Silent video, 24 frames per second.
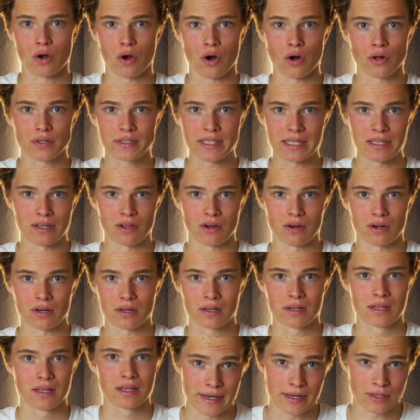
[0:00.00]
all day long
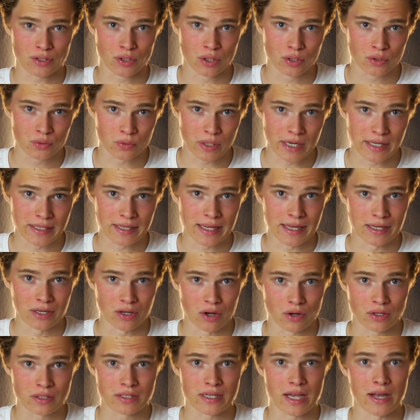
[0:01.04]
and I could run a
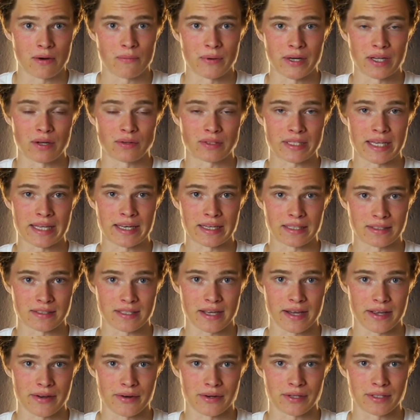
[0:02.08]
long time without getting
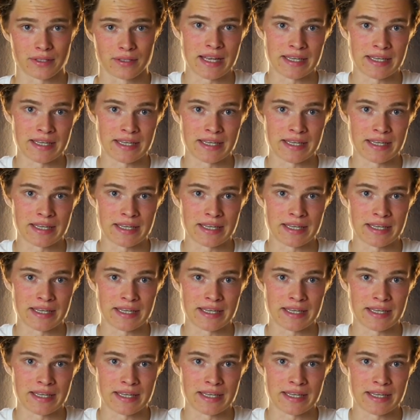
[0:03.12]
tired.